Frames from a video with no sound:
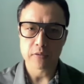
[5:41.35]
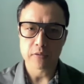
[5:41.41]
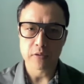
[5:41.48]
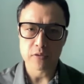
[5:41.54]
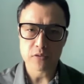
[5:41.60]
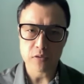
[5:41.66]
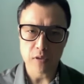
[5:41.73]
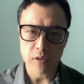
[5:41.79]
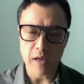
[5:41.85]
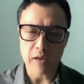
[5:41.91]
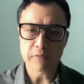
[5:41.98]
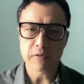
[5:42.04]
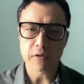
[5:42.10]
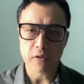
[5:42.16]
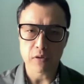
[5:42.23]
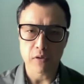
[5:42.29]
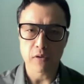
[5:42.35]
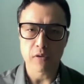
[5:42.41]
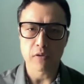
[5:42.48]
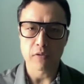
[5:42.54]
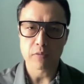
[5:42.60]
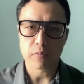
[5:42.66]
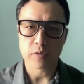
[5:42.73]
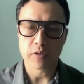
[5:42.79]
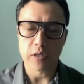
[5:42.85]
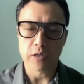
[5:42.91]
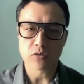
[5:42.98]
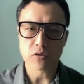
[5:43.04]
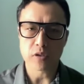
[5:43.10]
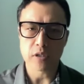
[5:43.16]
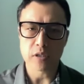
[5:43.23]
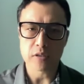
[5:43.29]
does life on earth
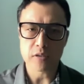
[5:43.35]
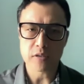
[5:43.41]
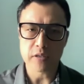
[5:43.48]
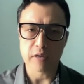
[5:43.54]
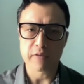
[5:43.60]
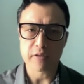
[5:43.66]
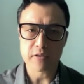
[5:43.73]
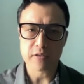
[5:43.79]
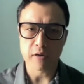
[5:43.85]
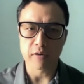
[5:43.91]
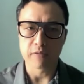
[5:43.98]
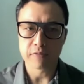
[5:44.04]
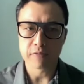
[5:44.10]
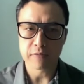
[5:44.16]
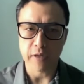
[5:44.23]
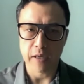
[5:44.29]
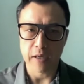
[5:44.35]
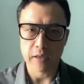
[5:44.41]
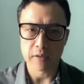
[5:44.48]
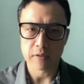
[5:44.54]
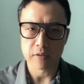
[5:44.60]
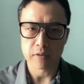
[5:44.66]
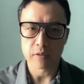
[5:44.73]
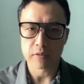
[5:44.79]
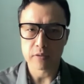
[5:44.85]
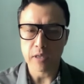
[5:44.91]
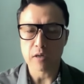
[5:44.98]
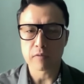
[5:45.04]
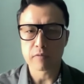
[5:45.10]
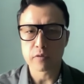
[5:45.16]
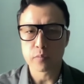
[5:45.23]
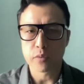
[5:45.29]
potentially save itself and the
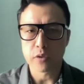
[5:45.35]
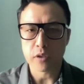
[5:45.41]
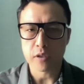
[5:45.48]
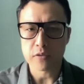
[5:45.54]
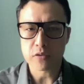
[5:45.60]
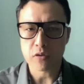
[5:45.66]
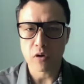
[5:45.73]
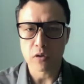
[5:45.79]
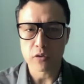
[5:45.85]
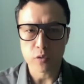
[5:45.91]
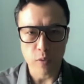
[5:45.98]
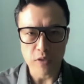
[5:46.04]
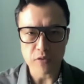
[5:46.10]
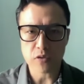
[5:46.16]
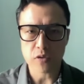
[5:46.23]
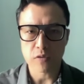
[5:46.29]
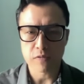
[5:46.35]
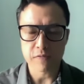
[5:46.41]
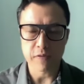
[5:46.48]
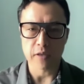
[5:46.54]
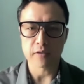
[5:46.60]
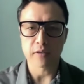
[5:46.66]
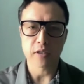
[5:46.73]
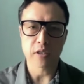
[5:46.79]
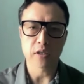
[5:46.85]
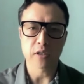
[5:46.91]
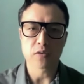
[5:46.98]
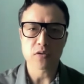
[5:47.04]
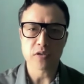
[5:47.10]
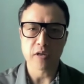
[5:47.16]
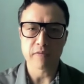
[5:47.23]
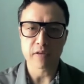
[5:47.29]
title of your book is called the rescue effect the key
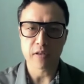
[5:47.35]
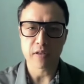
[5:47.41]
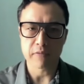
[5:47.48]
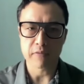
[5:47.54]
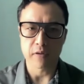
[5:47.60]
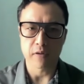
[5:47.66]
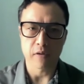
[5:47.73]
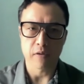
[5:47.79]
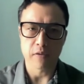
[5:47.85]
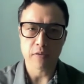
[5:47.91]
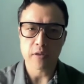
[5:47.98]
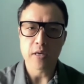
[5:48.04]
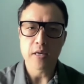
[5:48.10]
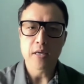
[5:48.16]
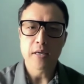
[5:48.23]
to saving life on earth